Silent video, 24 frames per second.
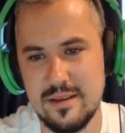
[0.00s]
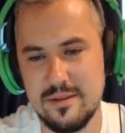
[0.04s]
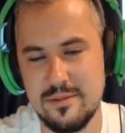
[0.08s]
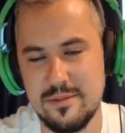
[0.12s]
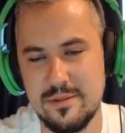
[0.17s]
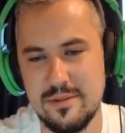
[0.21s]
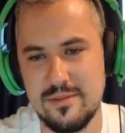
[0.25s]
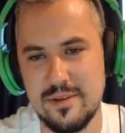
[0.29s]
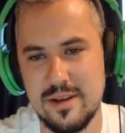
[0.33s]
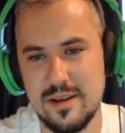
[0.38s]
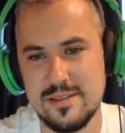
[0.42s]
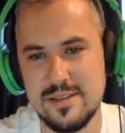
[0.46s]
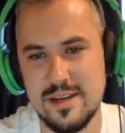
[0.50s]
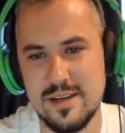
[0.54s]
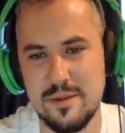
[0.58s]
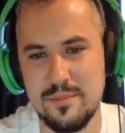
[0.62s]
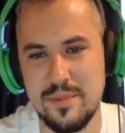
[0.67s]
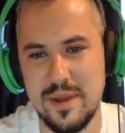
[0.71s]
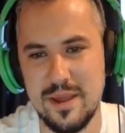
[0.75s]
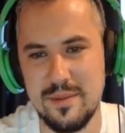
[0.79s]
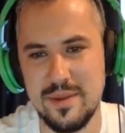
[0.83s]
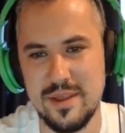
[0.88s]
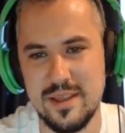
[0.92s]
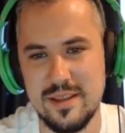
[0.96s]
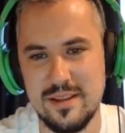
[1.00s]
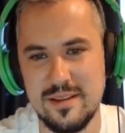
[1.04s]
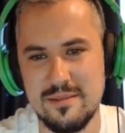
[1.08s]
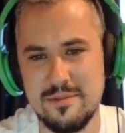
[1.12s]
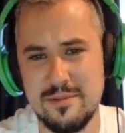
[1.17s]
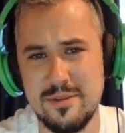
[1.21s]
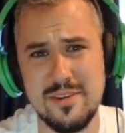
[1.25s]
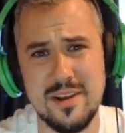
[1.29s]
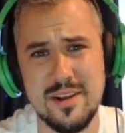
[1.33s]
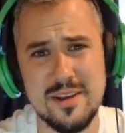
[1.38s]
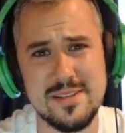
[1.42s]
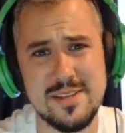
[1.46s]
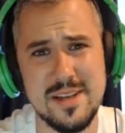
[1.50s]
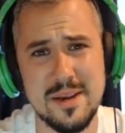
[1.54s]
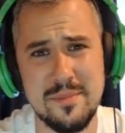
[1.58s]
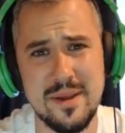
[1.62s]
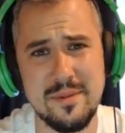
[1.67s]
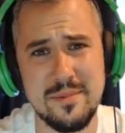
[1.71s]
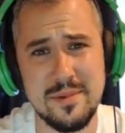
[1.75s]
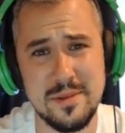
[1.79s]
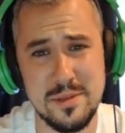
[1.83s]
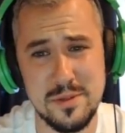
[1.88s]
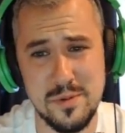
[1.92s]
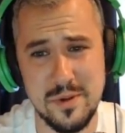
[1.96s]
We've lost our baby. We've lost our
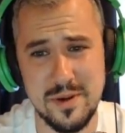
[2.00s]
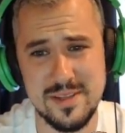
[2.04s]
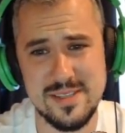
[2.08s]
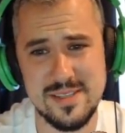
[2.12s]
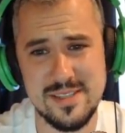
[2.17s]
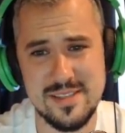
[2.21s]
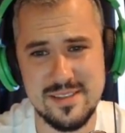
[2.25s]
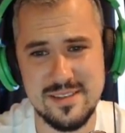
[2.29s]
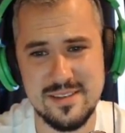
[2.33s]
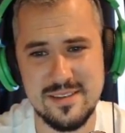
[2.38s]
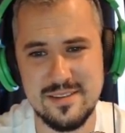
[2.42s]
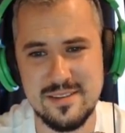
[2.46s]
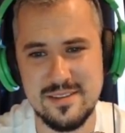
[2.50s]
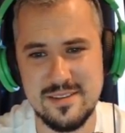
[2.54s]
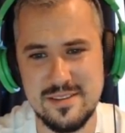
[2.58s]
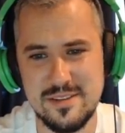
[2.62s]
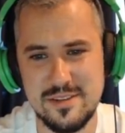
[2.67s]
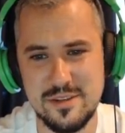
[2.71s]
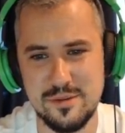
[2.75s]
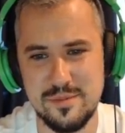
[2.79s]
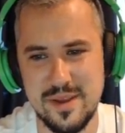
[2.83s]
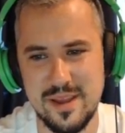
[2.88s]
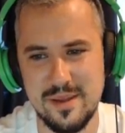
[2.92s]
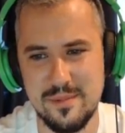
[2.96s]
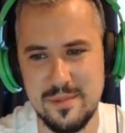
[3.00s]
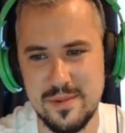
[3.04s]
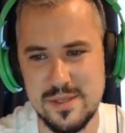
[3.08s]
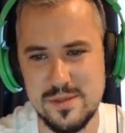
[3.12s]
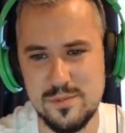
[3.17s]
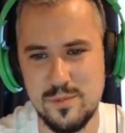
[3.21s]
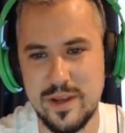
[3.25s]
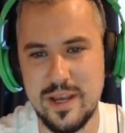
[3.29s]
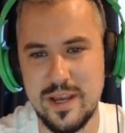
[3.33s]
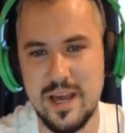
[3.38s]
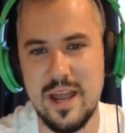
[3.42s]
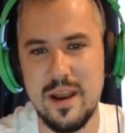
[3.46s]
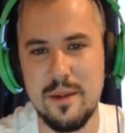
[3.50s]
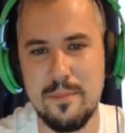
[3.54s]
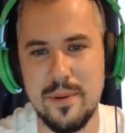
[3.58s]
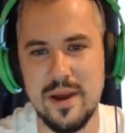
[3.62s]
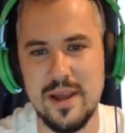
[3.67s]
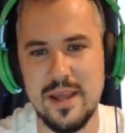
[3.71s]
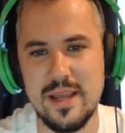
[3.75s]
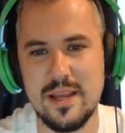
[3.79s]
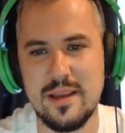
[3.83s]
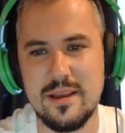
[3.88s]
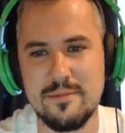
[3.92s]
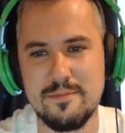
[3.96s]
baby twice. Two babies. We got a
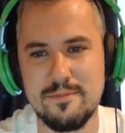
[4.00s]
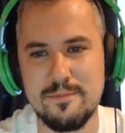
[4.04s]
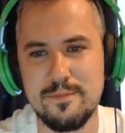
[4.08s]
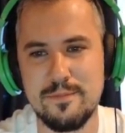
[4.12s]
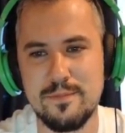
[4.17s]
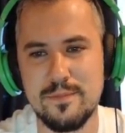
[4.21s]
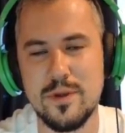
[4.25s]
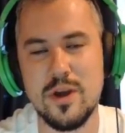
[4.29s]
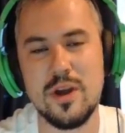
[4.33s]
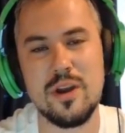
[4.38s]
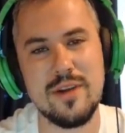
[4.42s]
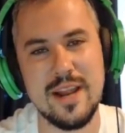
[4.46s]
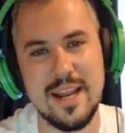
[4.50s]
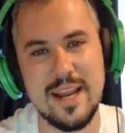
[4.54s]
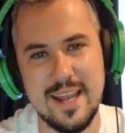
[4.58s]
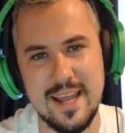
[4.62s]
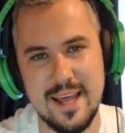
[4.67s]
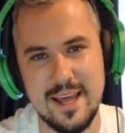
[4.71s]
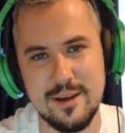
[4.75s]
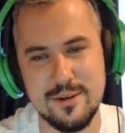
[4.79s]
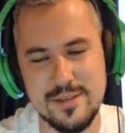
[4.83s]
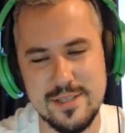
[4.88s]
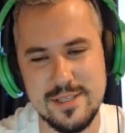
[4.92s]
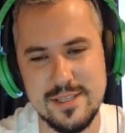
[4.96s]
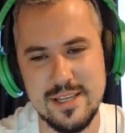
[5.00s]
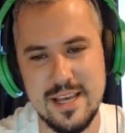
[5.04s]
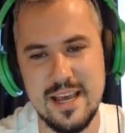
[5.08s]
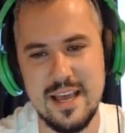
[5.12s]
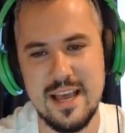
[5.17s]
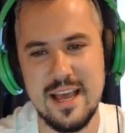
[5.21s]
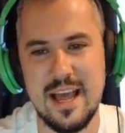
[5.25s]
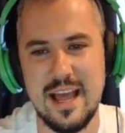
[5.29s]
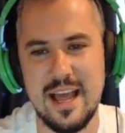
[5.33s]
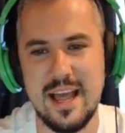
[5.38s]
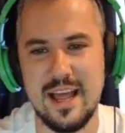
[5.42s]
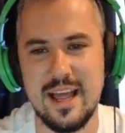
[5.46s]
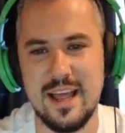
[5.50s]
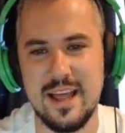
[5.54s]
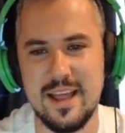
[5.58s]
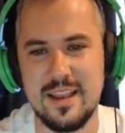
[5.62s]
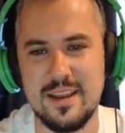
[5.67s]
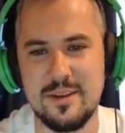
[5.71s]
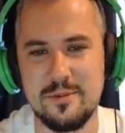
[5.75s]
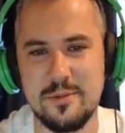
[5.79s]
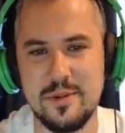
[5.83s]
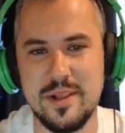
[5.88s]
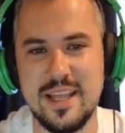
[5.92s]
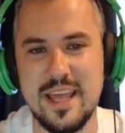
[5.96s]
bike. I'm going to rent a house.
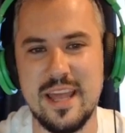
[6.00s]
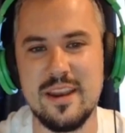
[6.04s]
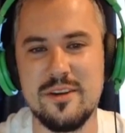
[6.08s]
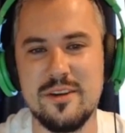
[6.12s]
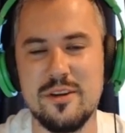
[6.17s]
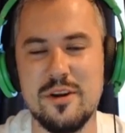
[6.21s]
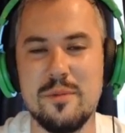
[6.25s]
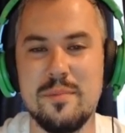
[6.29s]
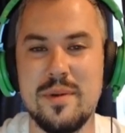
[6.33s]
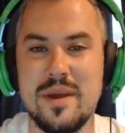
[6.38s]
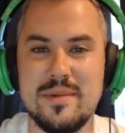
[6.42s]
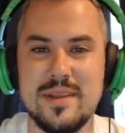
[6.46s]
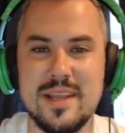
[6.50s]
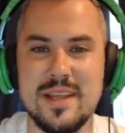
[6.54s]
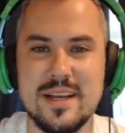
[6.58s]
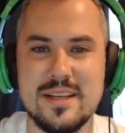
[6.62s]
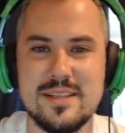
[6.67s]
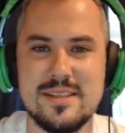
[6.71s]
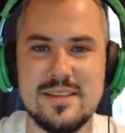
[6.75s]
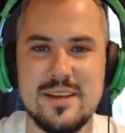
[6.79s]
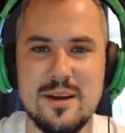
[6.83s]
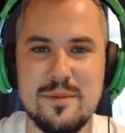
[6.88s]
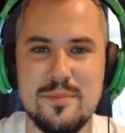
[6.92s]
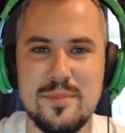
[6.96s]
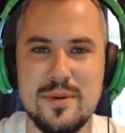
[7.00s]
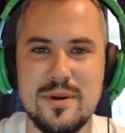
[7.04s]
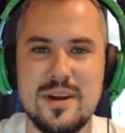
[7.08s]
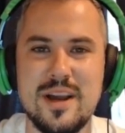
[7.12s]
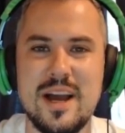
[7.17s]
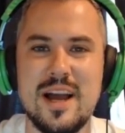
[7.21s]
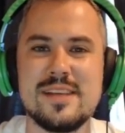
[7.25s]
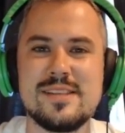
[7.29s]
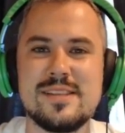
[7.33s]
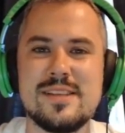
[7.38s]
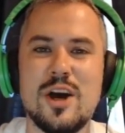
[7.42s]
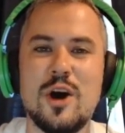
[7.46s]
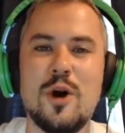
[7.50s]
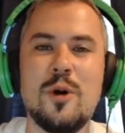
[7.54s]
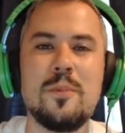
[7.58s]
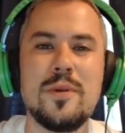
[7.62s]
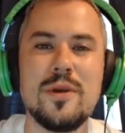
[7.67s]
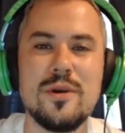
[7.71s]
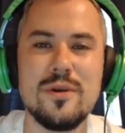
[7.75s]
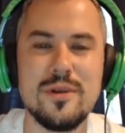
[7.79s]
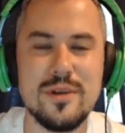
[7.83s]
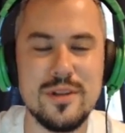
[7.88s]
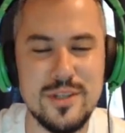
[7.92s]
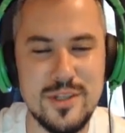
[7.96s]
And we'll get another baby next time. But guys, hope
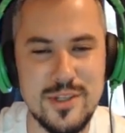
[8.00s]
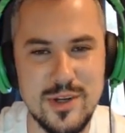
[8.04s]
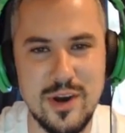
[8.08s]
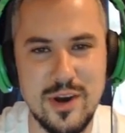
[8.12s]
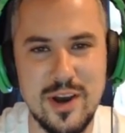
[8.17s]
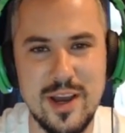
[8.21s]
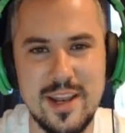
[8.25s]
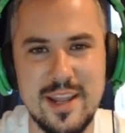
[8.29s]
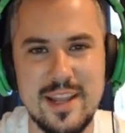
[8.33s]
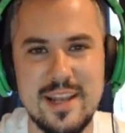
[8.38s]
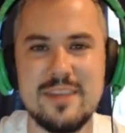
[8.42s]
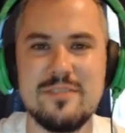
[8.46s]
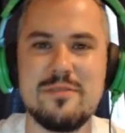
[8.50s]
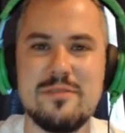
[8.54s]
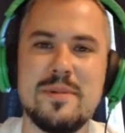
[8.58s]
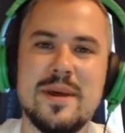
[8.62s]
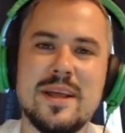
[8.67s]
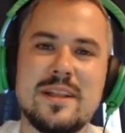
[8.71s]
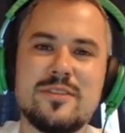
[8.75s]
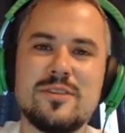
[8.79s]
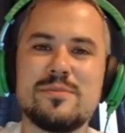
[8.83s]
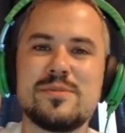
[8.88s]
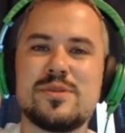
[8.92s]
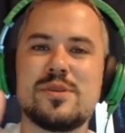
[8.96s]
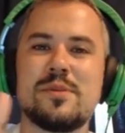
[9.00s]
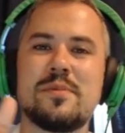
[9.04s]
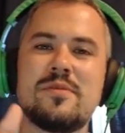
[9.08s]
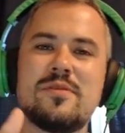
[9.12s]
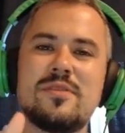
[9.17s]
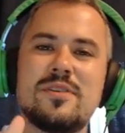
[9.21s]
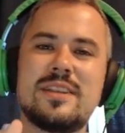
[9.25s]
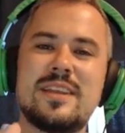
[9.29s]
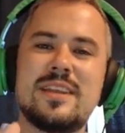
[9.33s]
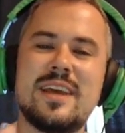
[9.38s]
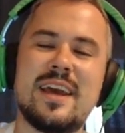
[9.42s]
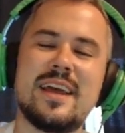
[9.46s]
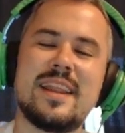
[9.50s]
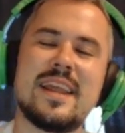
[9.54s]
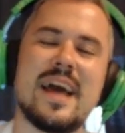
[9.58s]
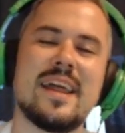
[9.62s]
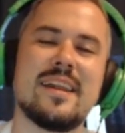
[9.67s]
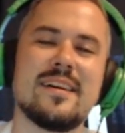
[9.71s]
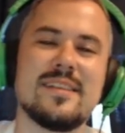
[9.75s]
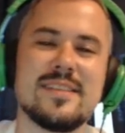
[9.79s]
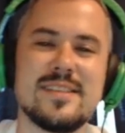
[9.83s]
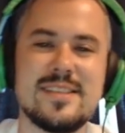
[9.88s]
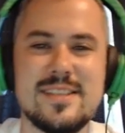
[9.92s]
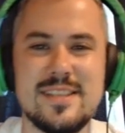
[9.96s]
you enjoyed it. Leave a big thumbs up if you did. And
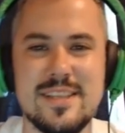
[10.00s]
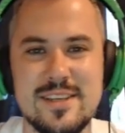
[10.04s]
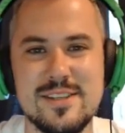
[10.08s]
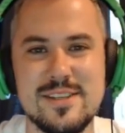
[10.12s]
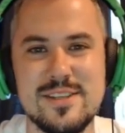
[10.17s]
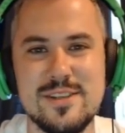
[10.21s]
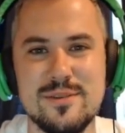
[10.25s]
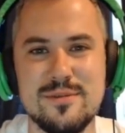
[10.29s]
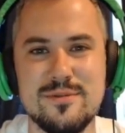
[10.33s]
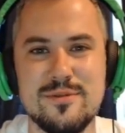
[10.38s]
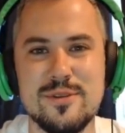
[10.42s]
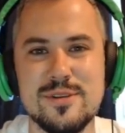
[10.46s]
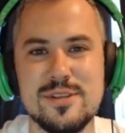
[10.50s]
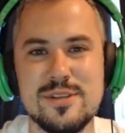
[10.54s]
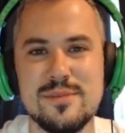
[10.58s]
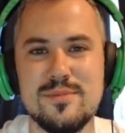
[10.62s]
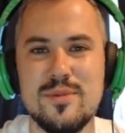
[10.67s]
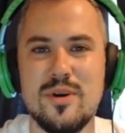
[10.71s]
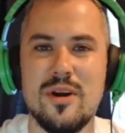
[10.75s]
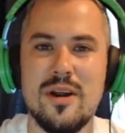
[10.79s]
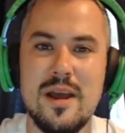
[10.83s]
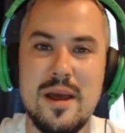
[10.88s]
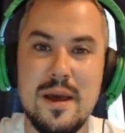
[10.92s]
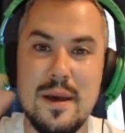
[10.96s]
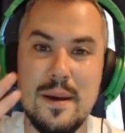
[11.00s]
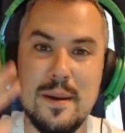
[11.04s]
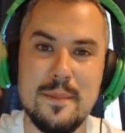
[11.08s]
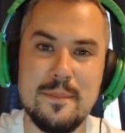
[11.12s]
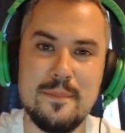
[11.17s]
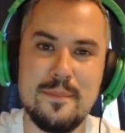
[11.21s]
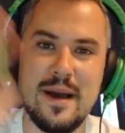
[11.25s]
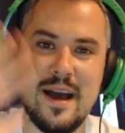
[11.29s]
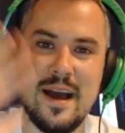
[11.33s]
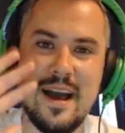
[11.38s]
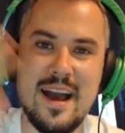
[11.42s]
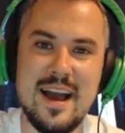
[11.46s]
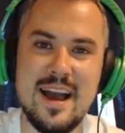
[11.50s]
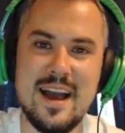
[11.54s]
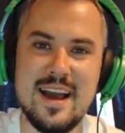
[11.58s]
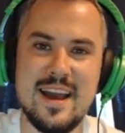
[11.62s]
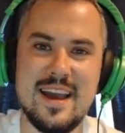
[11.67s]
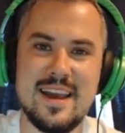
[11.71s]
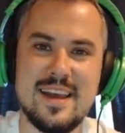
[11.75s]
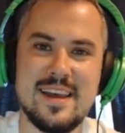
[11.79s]
I'll see you soon for some more. Bye!